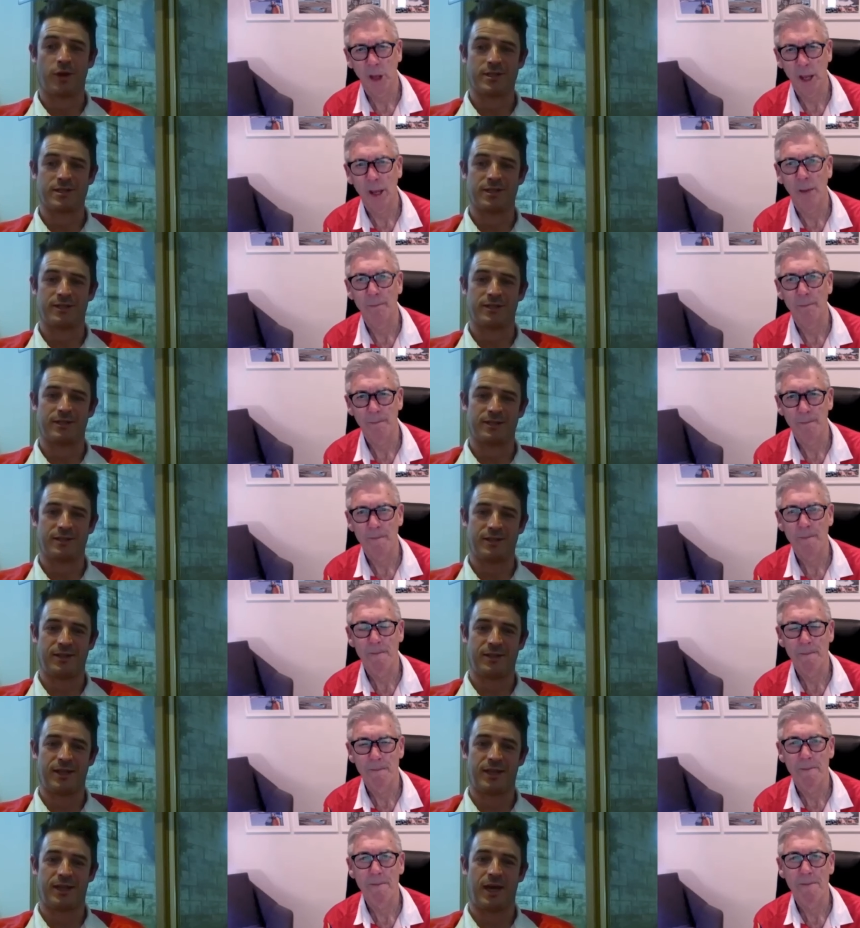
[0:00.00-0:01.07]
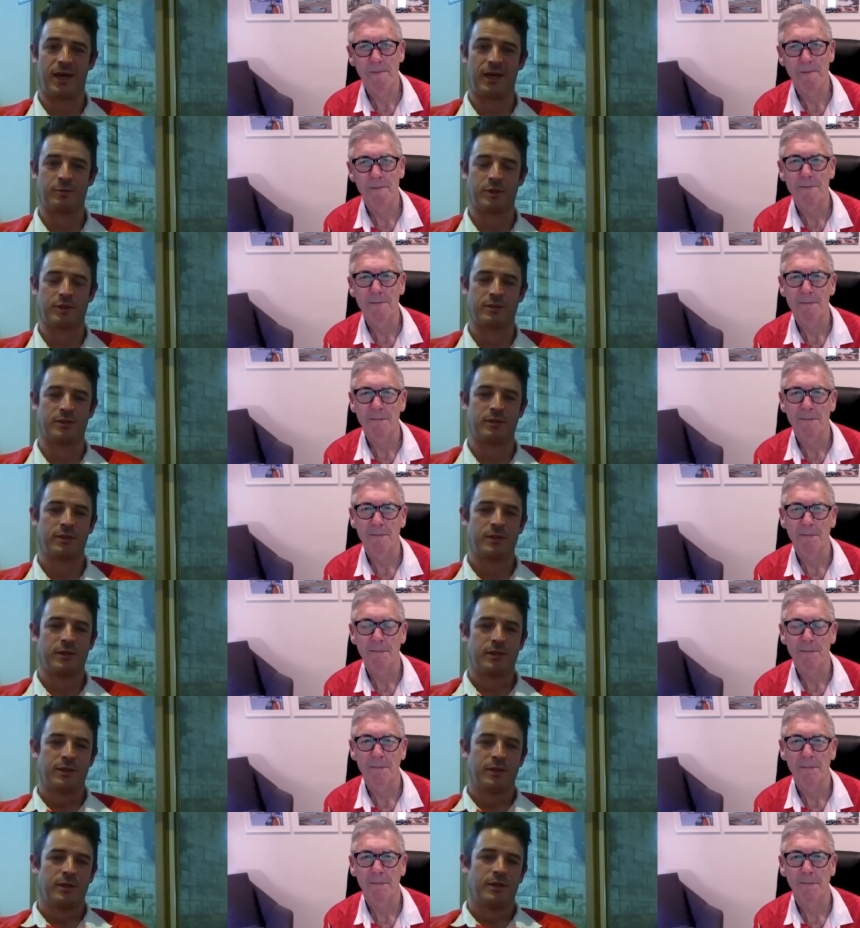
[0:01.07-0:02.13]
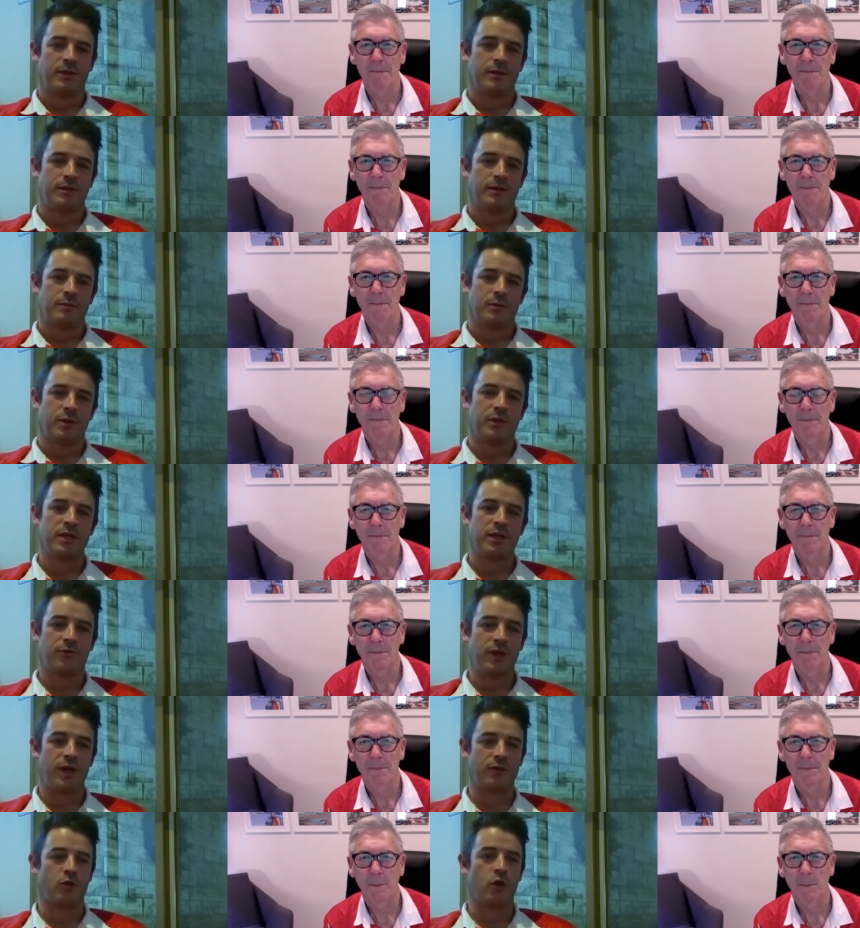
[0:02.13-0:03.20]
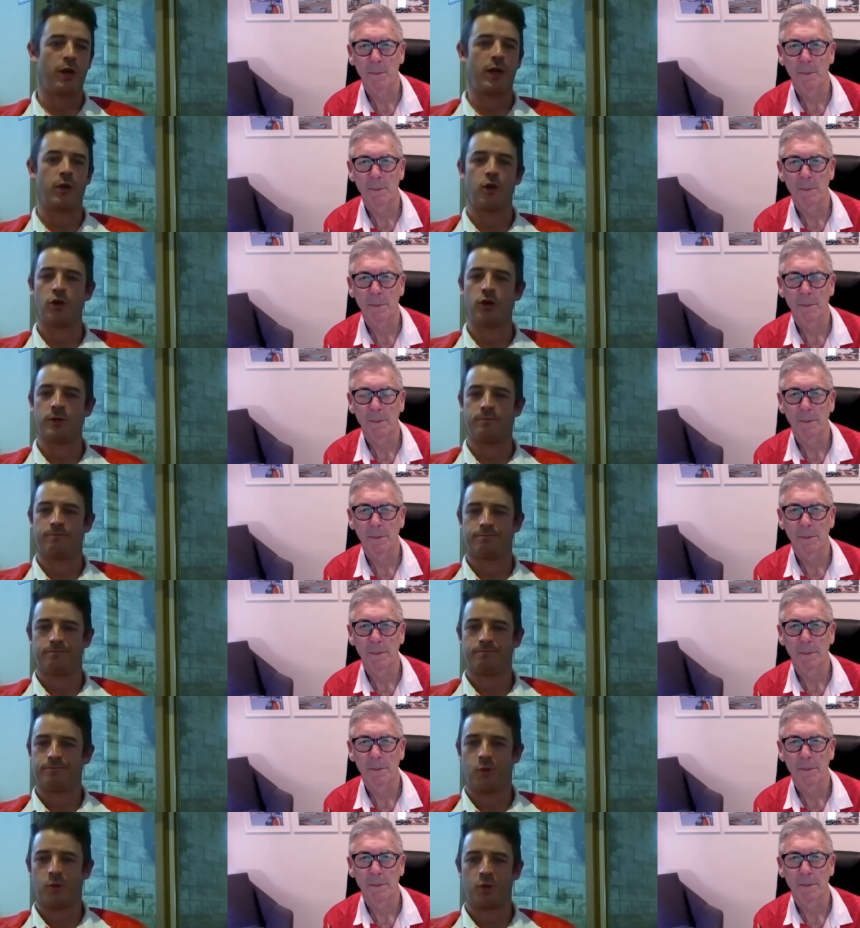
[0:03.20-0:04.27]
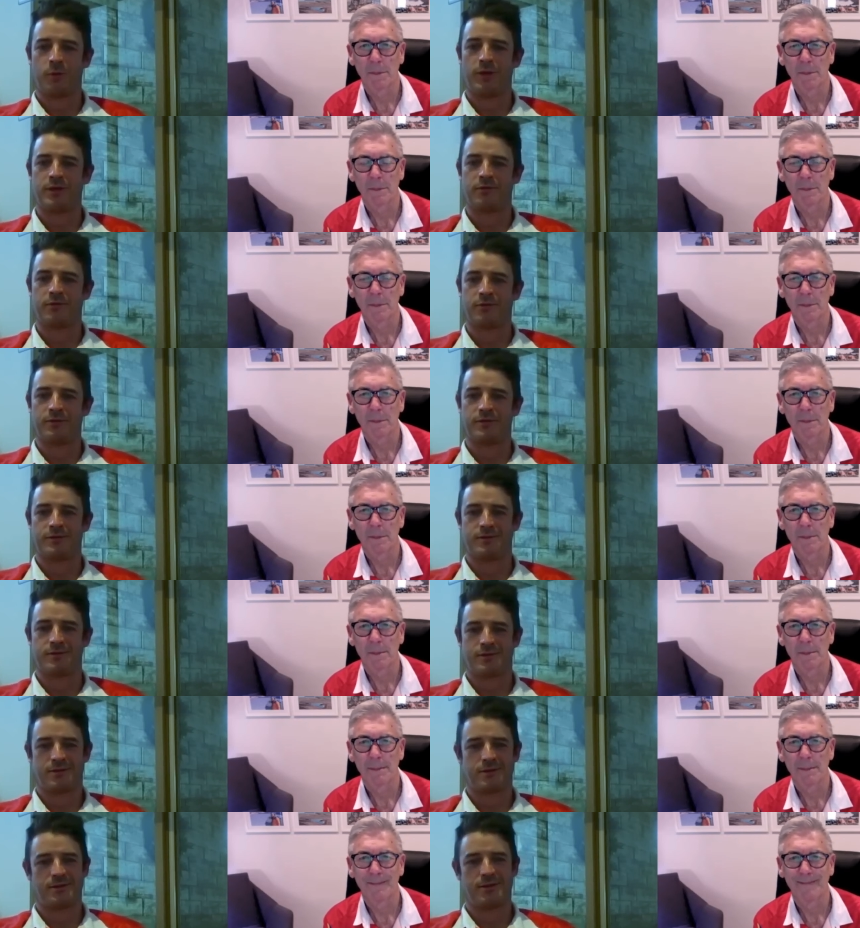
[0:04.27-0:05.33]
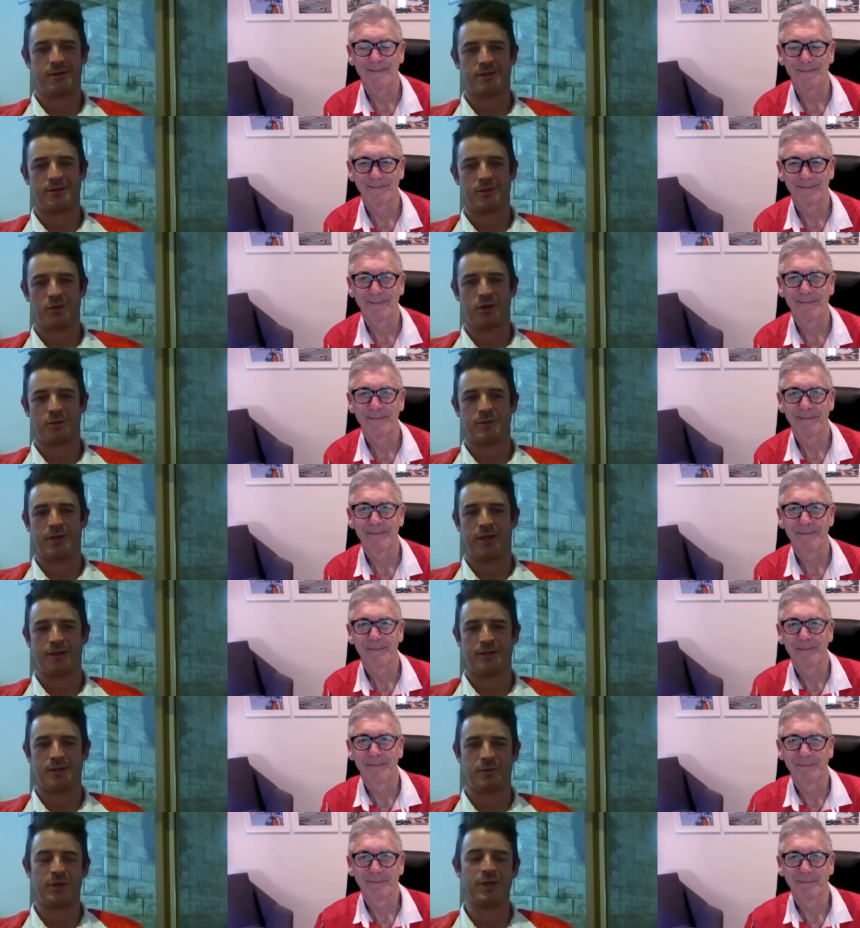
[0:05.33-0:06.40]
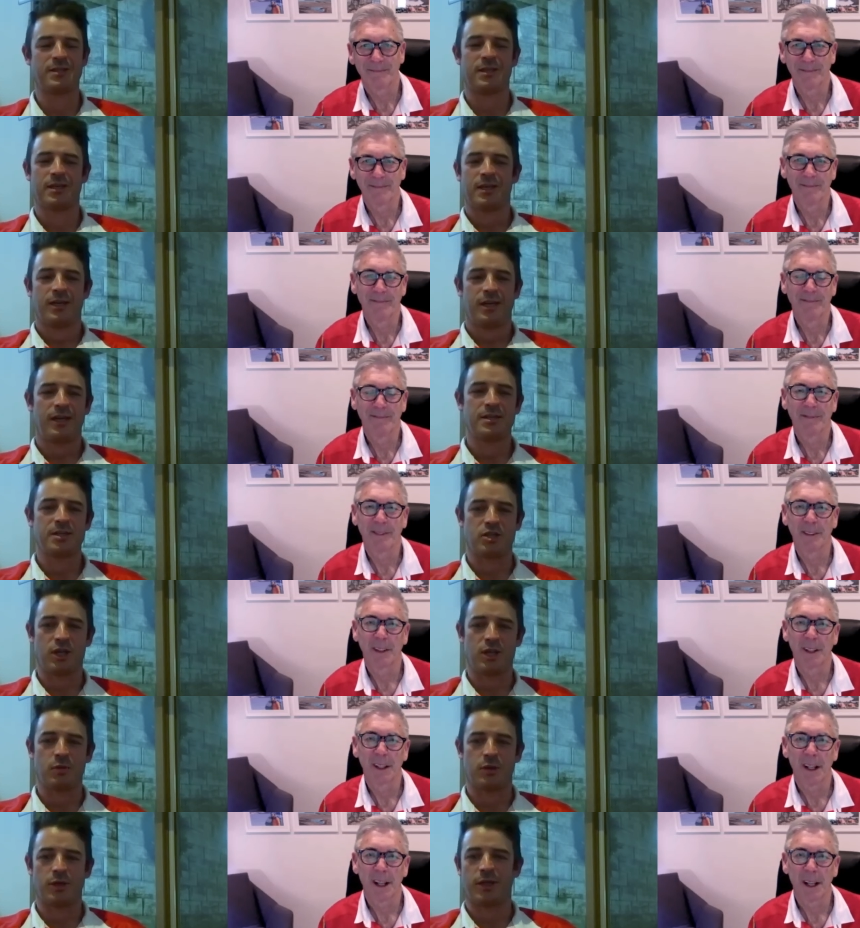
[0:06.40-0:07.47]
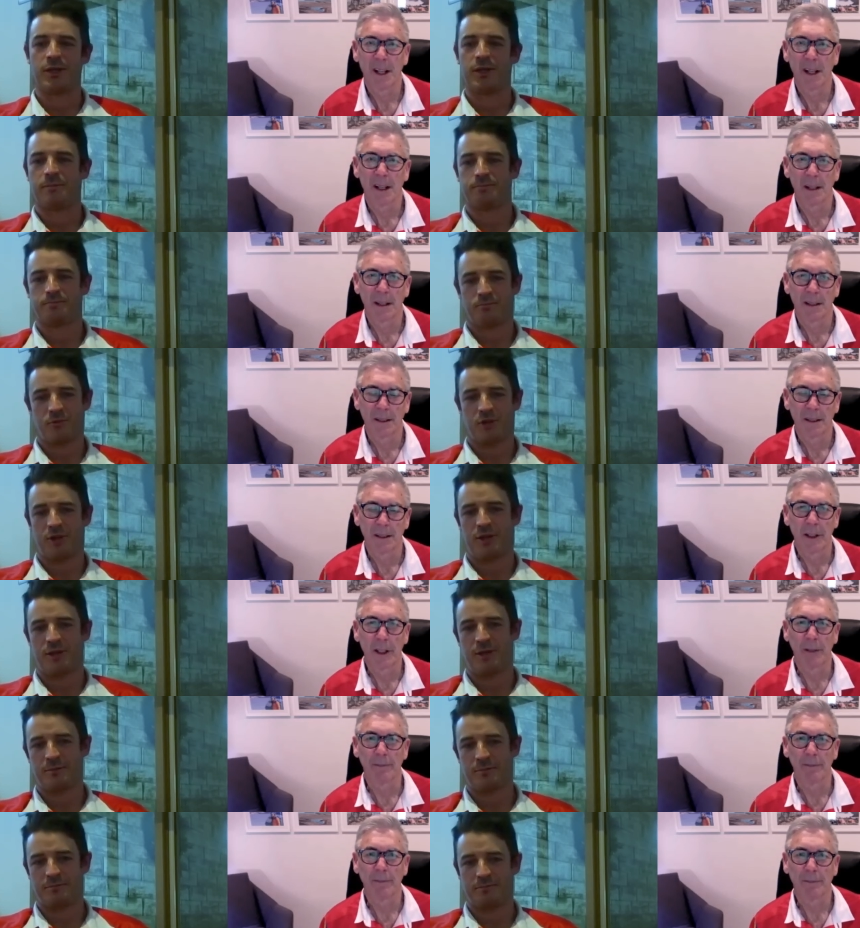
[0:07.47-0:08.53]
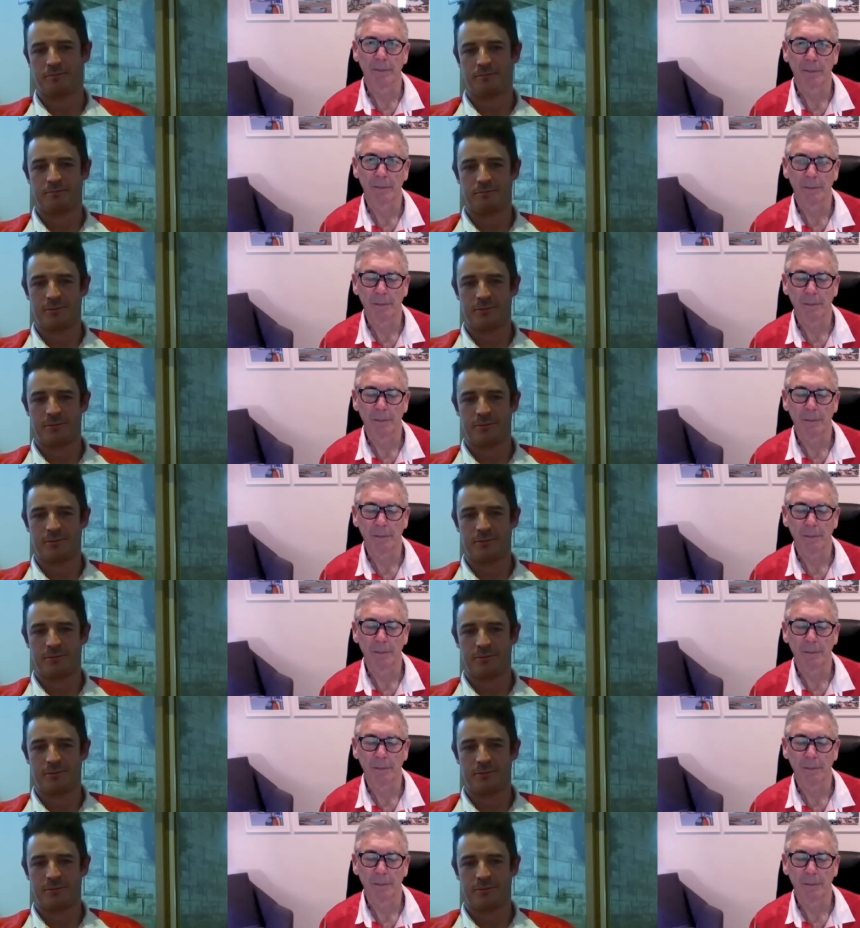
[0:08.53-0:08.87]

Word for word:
Speaker 1: us in the, in that game. And um, I think if he had gone out early, might have been a different set of circumstances. But he's he's a genuine leader. Um,